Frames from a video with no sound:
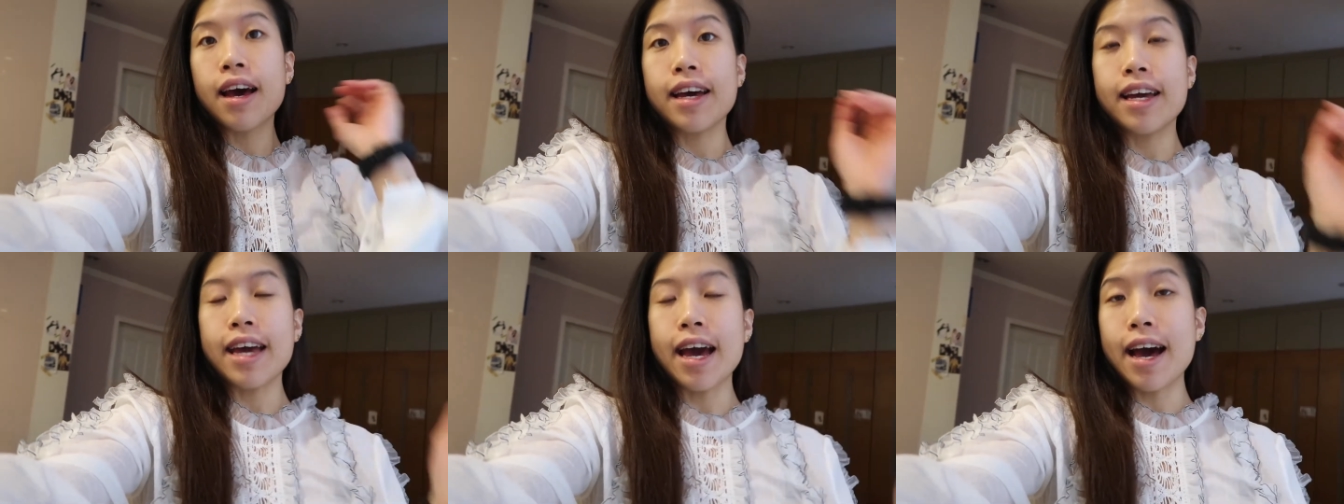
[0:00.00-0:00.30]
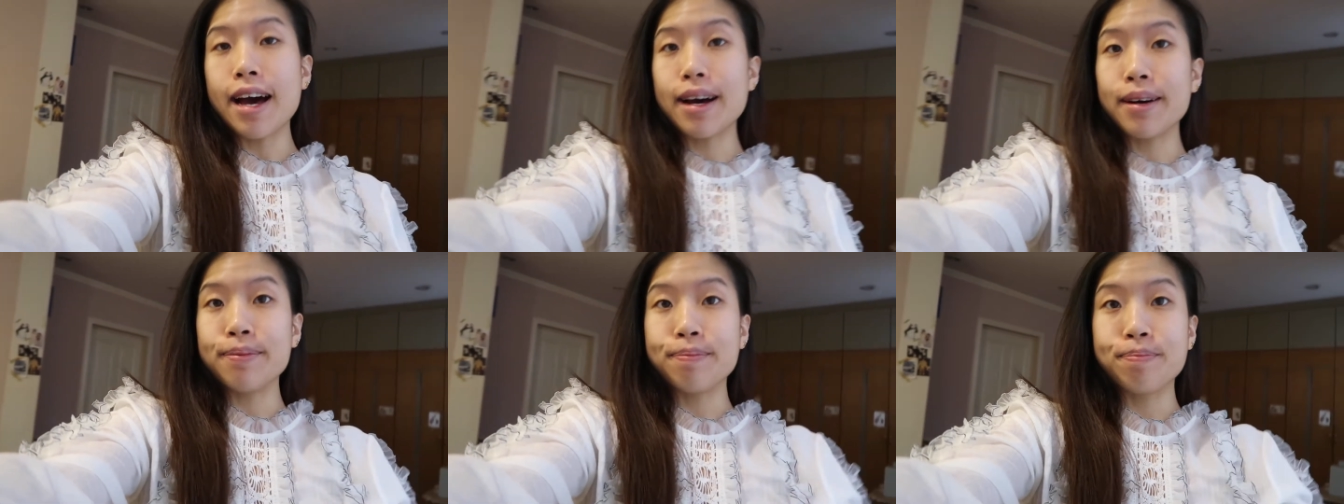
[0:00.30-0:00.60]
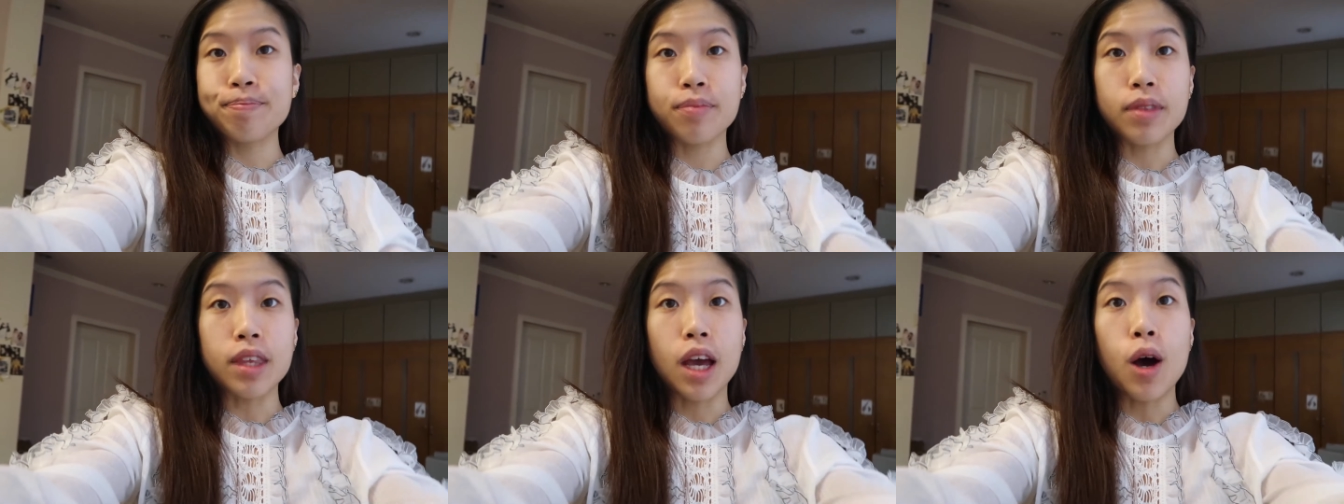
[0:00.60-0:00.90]
Yeah,
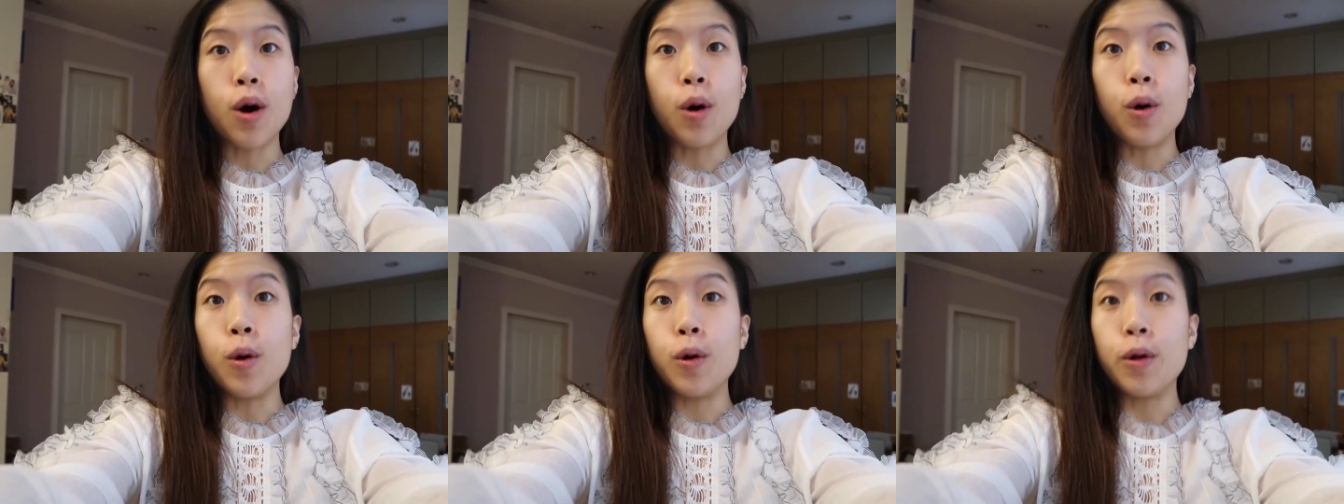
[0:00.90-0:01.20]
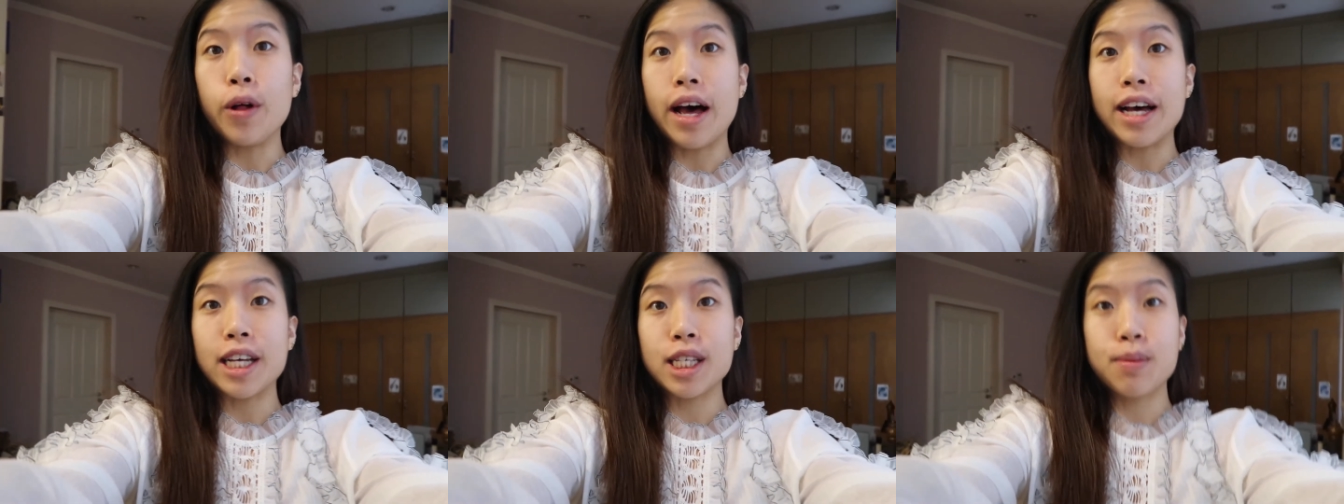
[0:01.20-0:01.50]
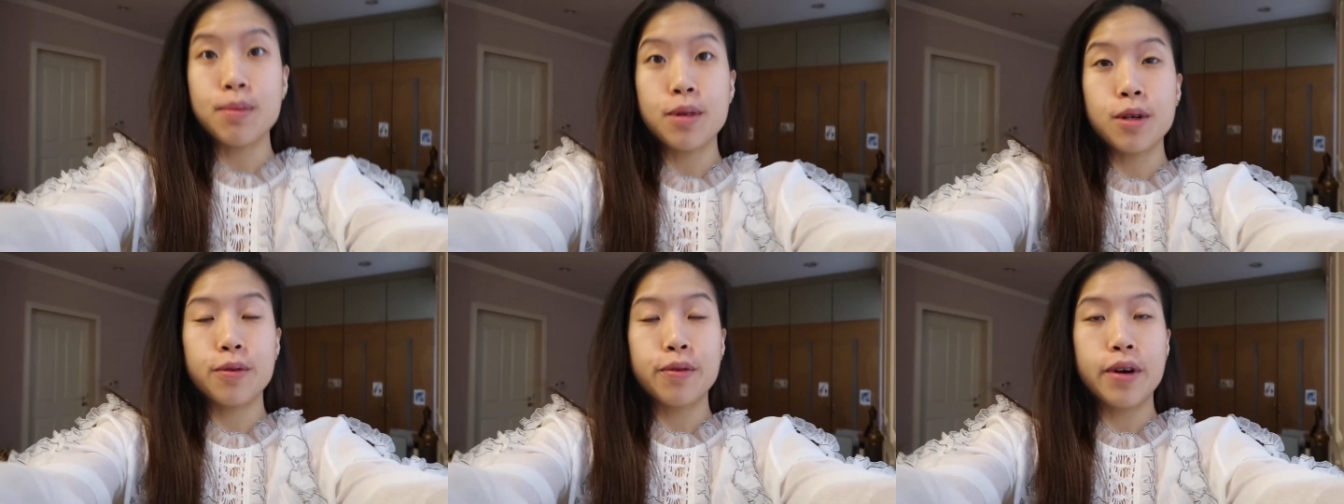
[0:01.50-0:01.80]
a whole
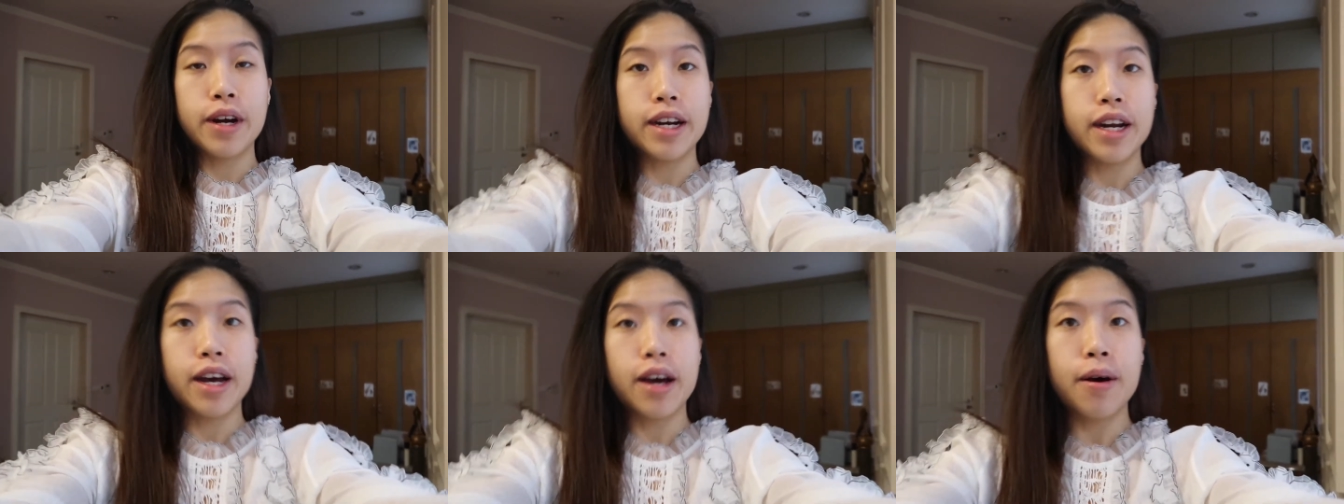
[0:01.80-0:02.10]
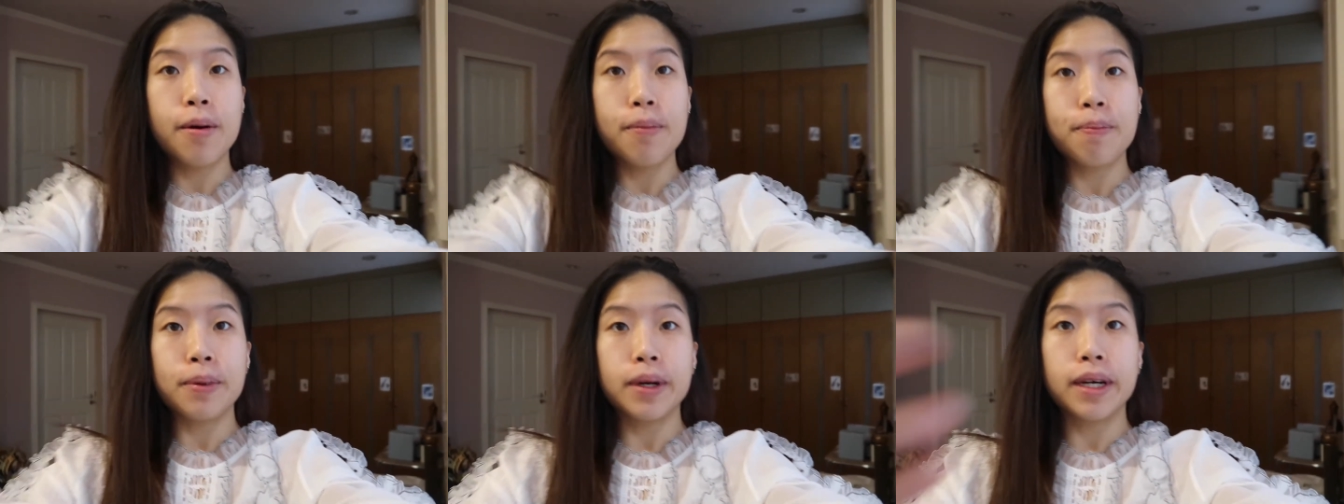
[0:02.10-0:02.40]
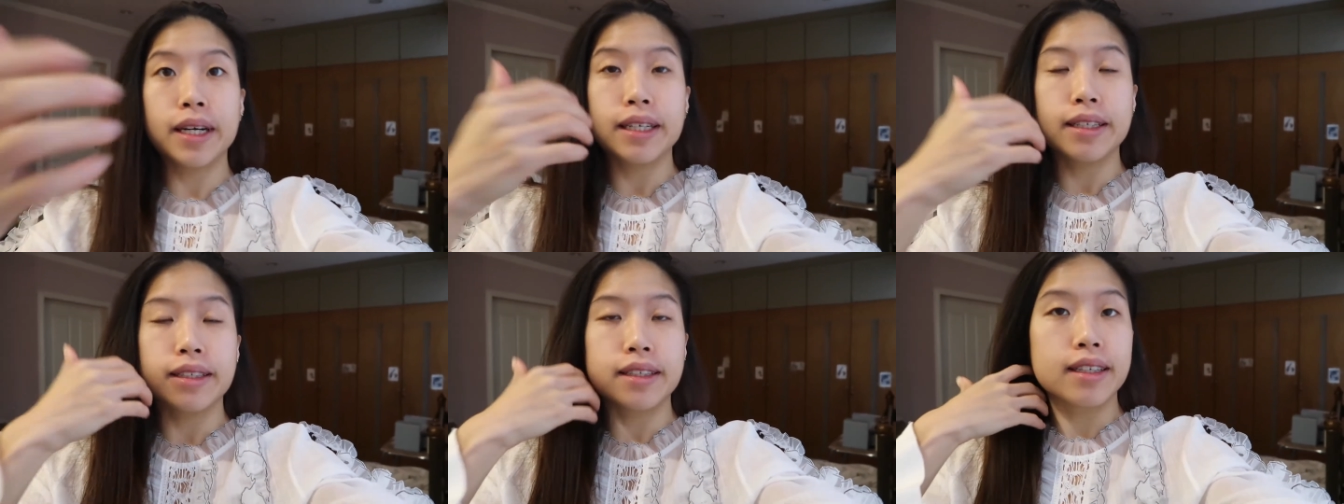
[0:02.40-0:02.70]
ass mood right now,
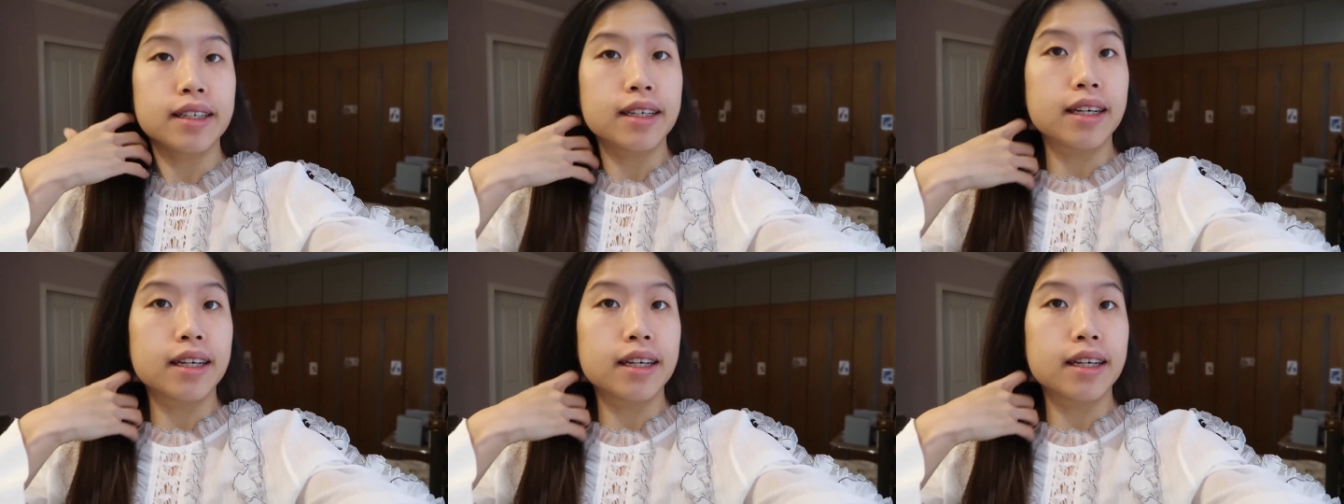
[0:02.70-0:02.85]
but